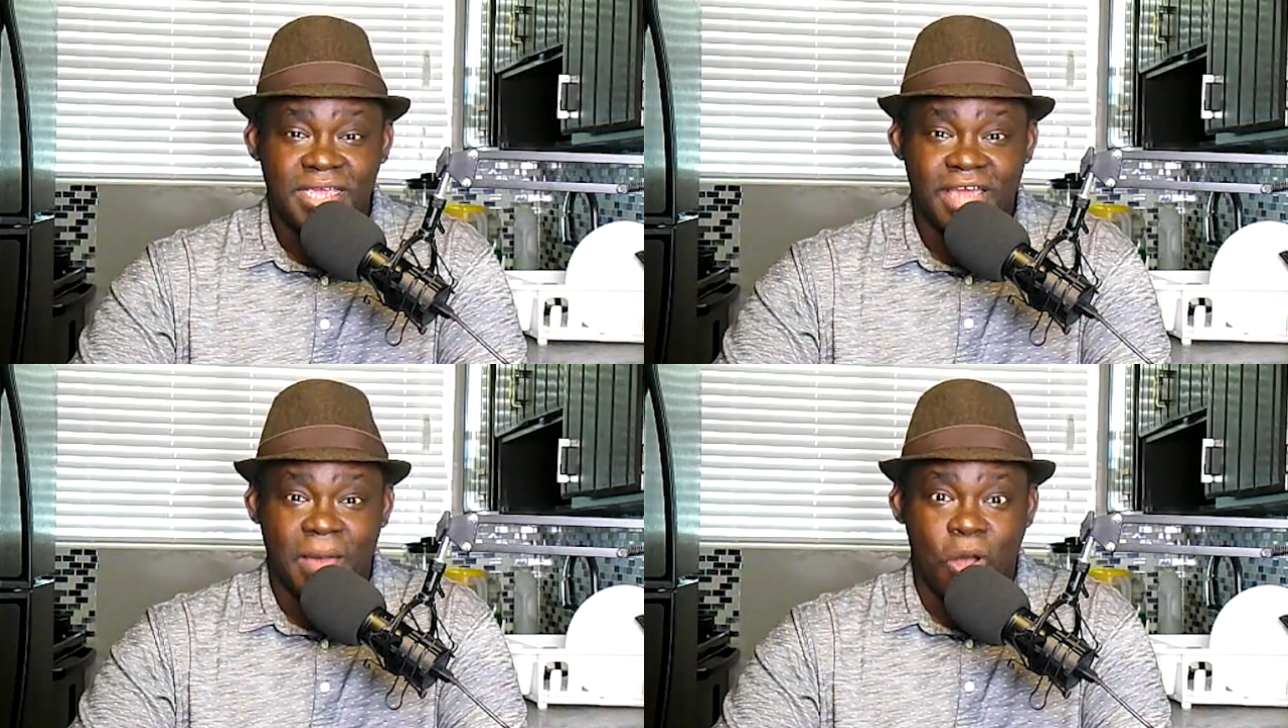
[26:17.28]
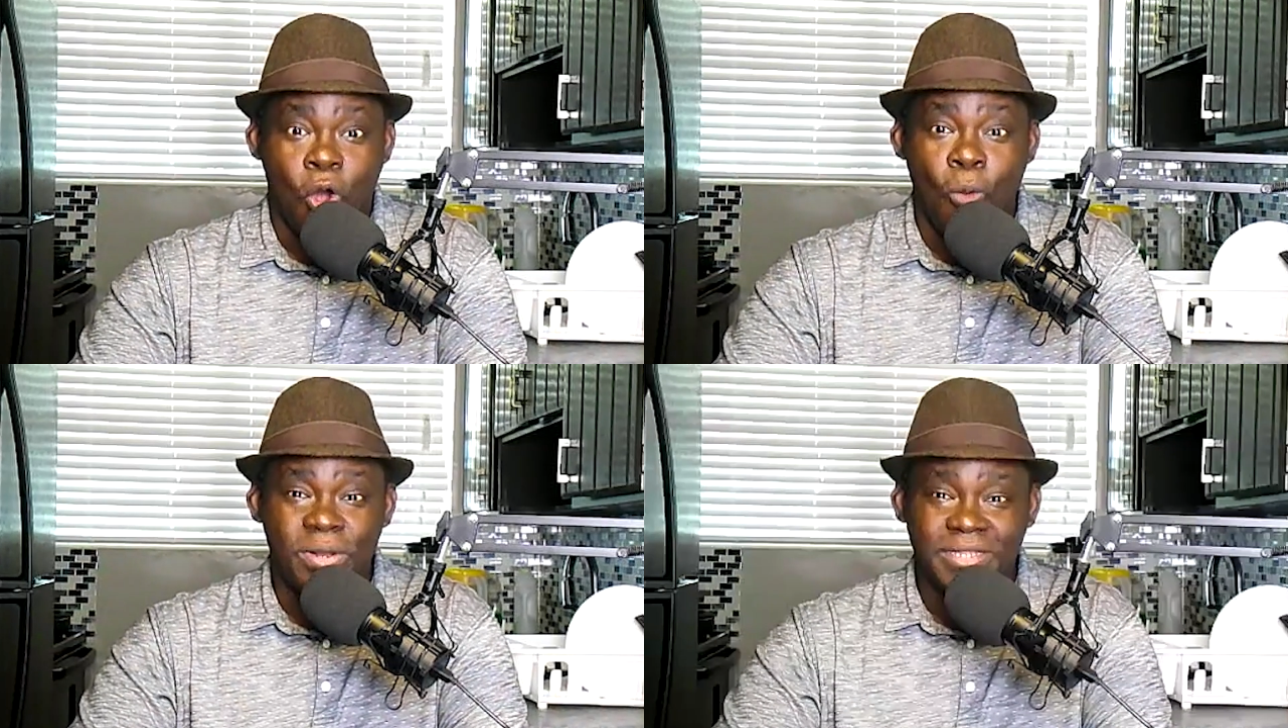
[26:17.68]
I'm
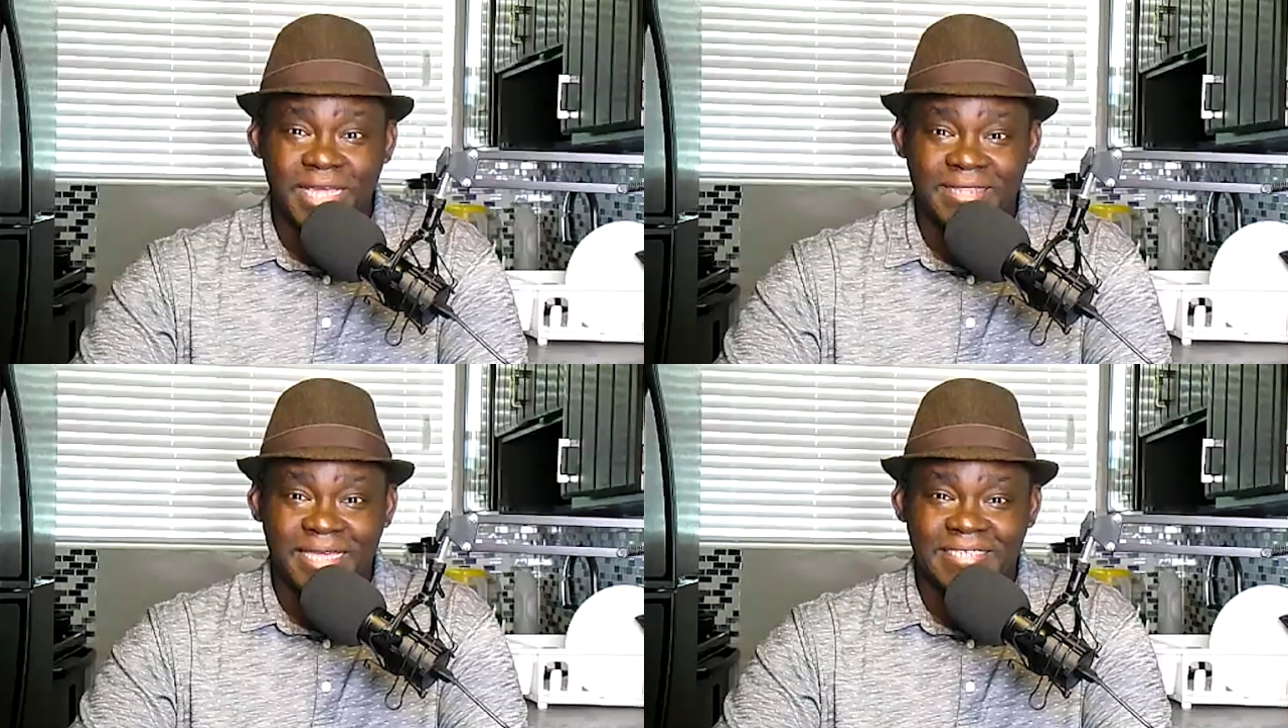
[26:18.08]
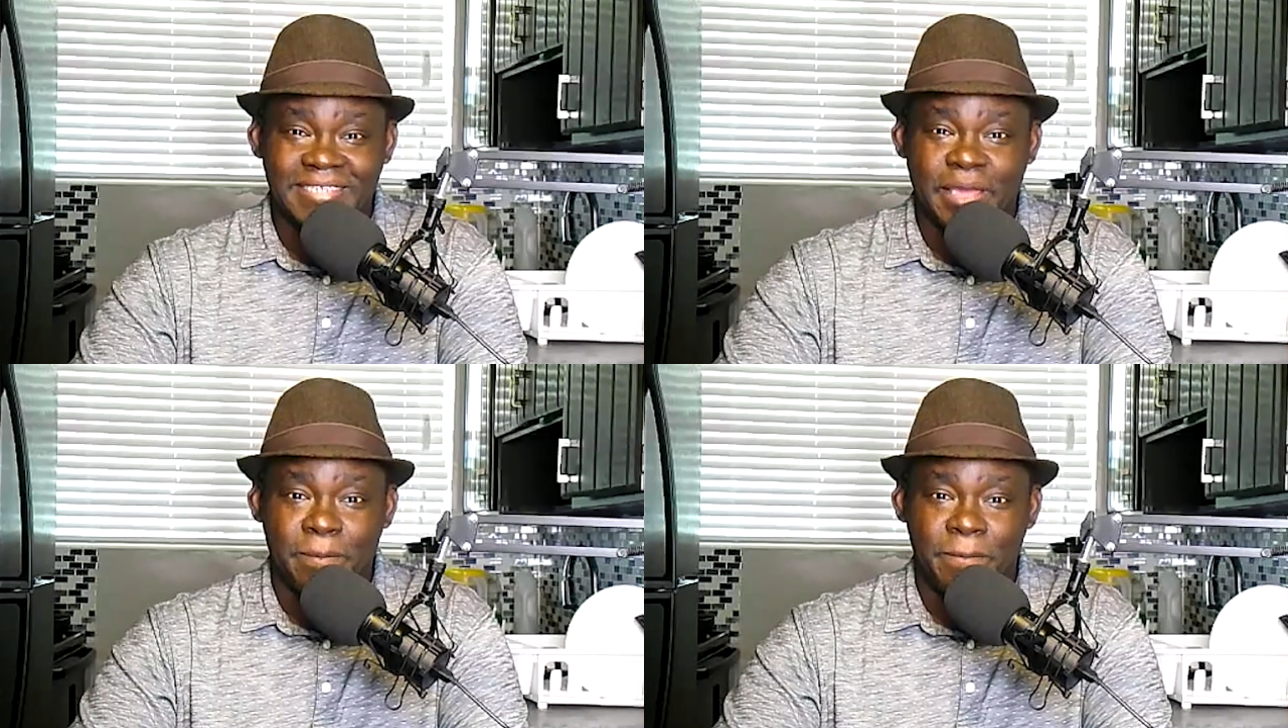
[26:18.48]
hoping that things
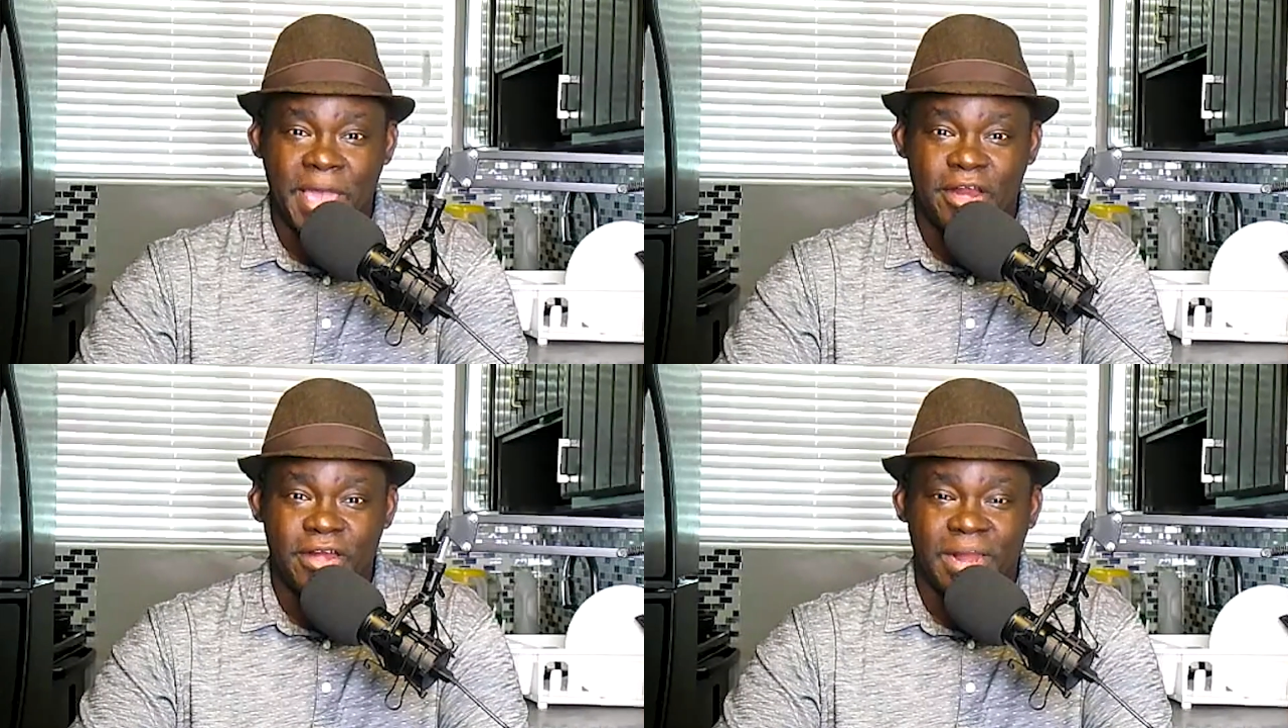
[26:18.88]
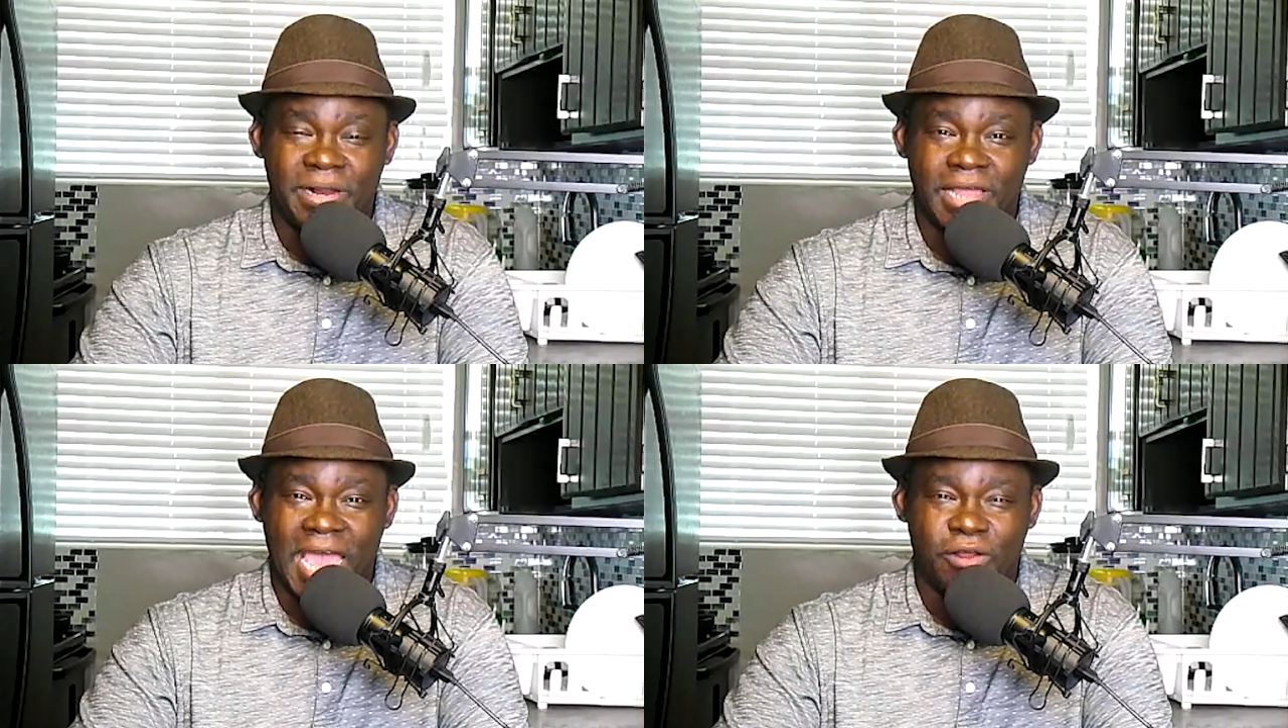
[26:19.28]
get better. And
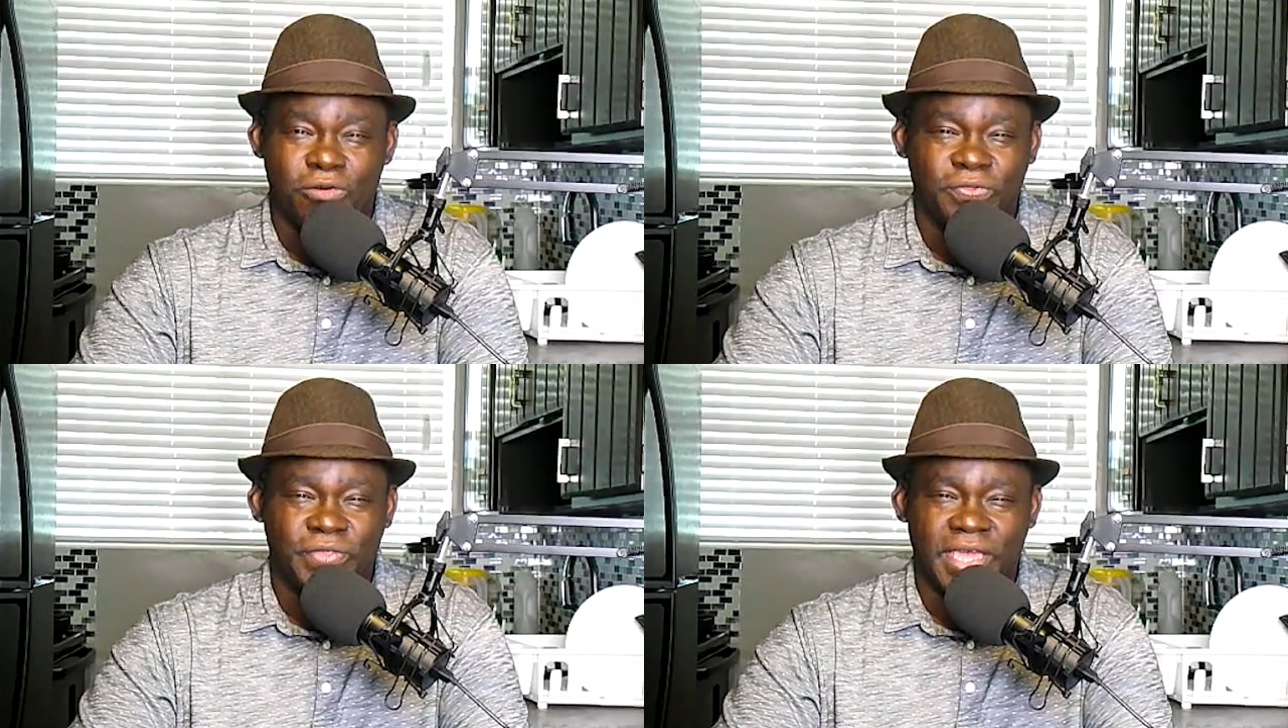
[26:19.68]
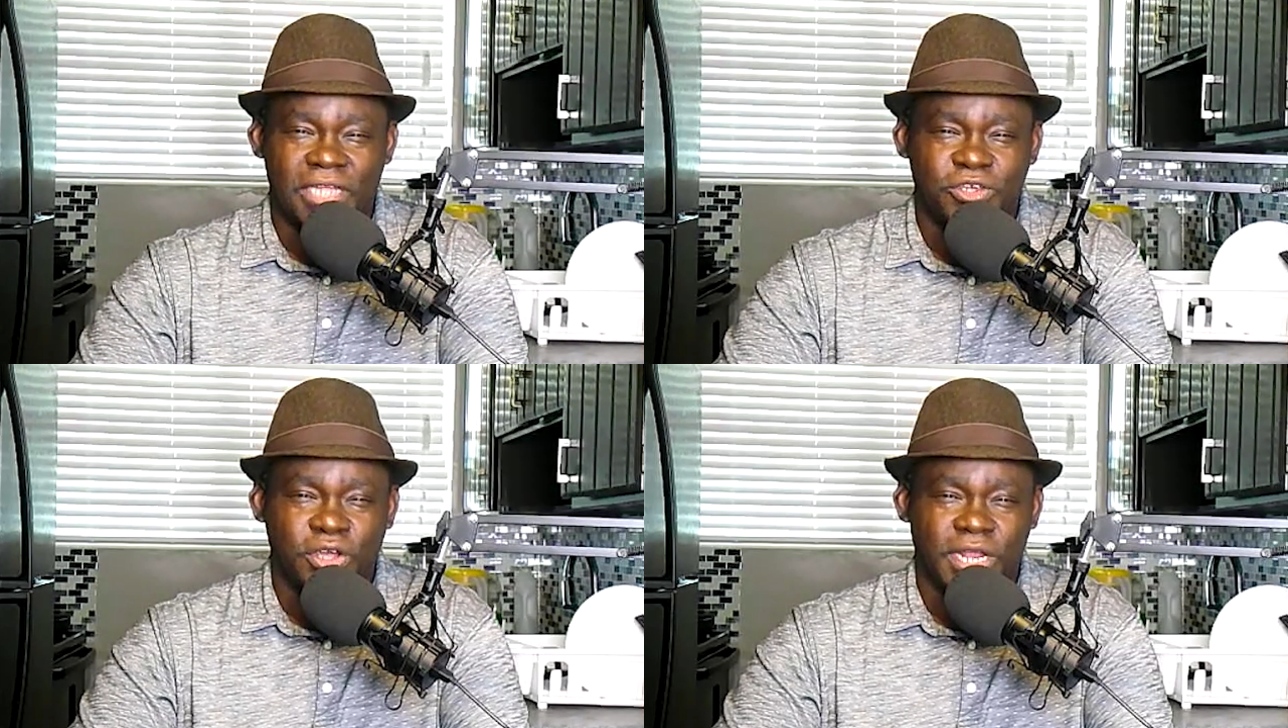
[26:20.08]
I don't think
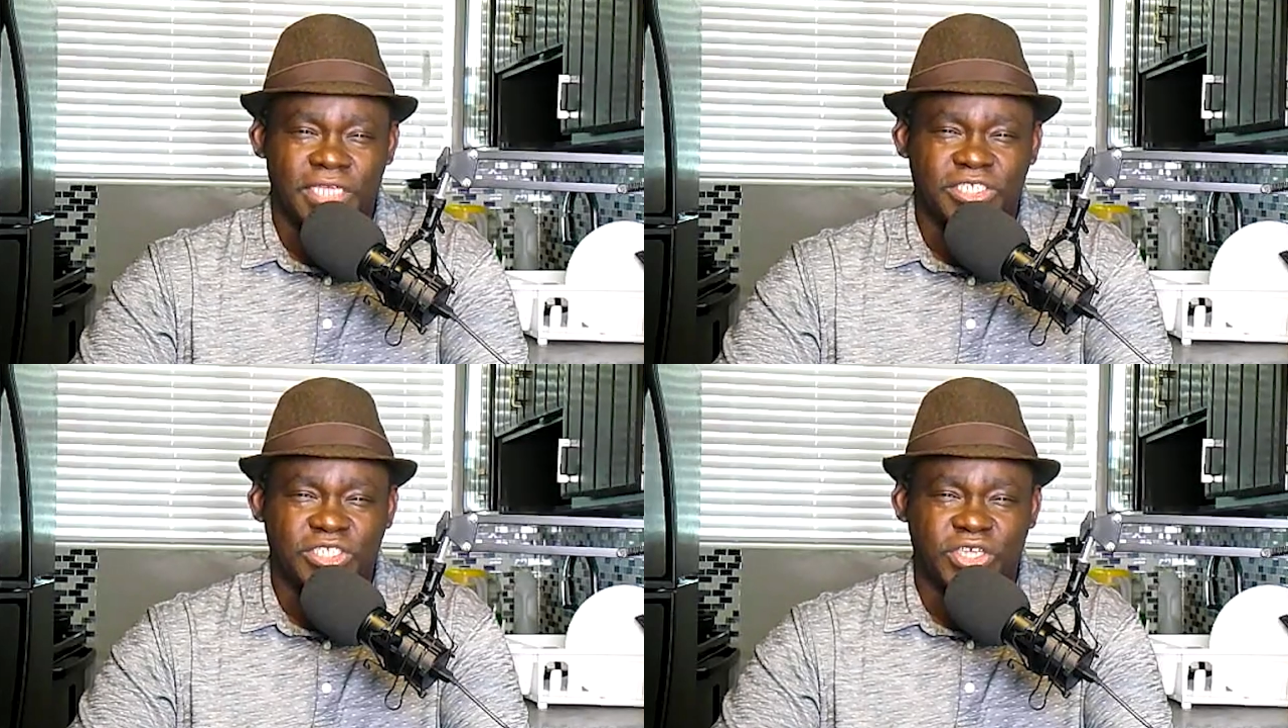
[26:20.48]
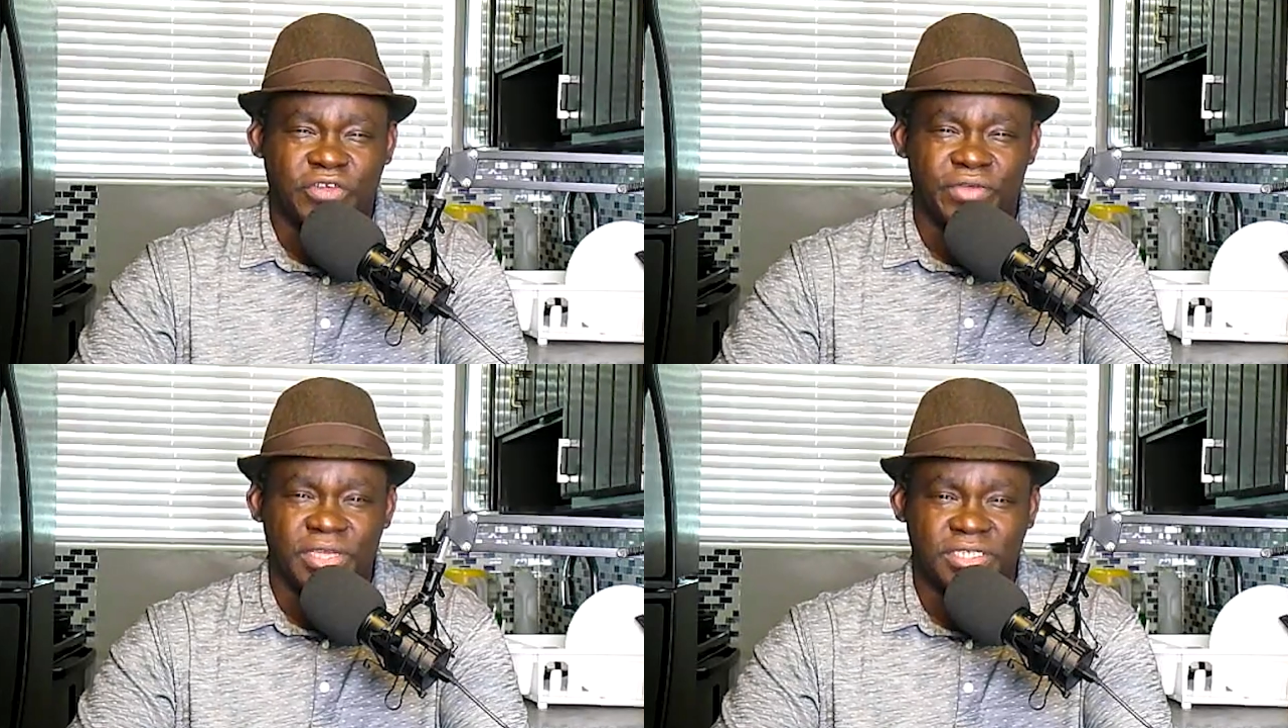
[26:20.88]
I took it as
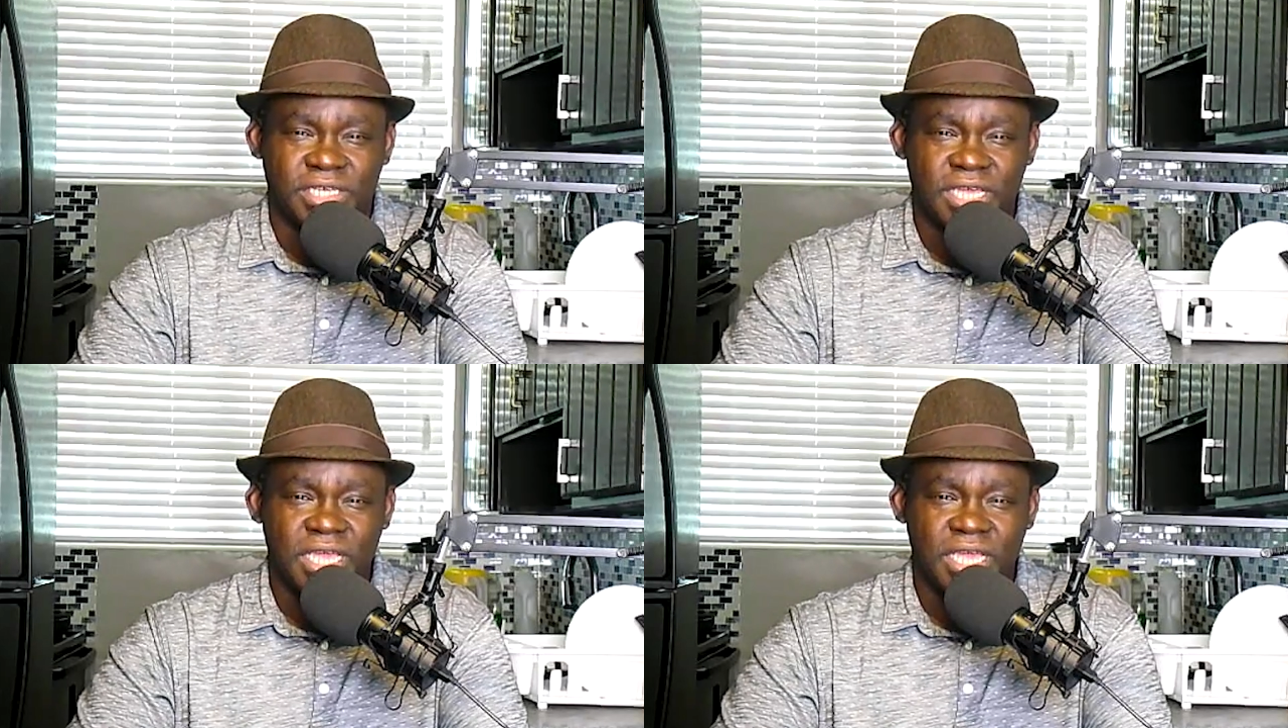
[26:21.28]
serious.